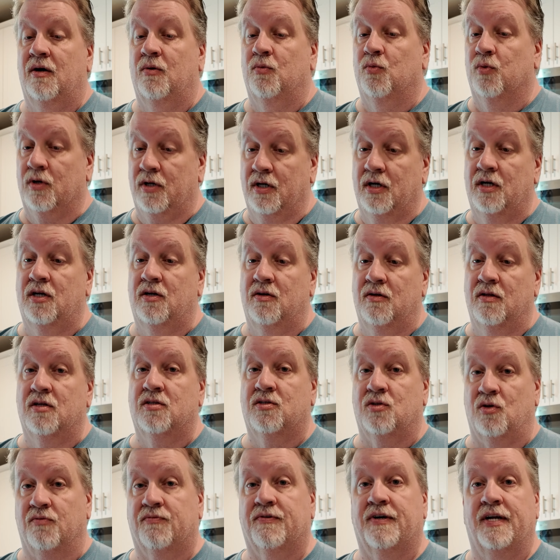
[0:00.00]
We're gonna do
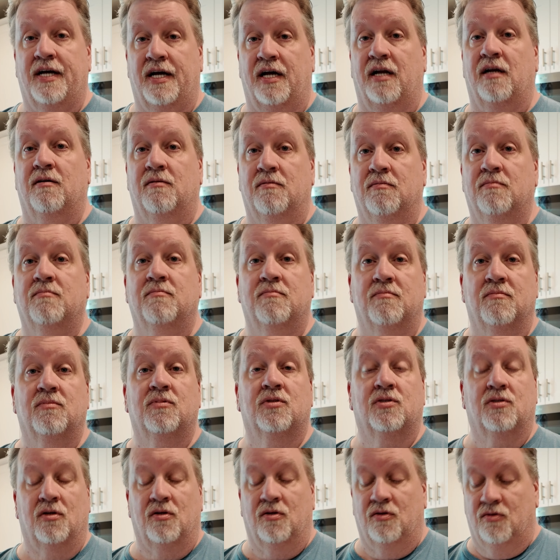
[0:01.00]
this overnight,
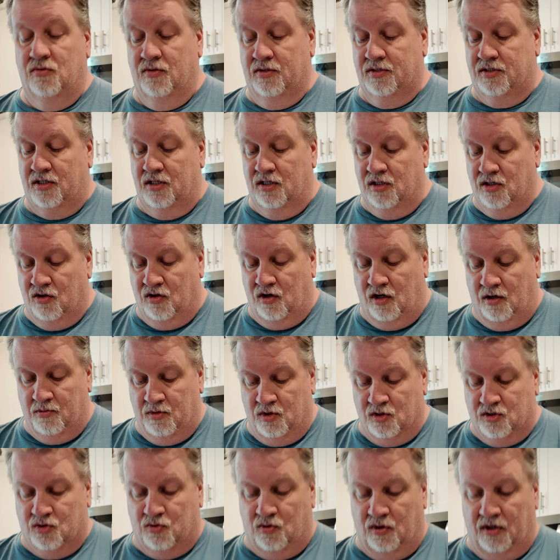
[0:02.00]
so it's gonna go
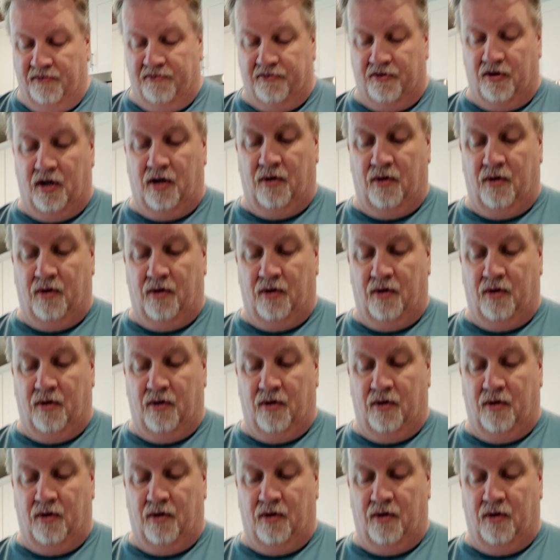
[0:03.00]
almost 24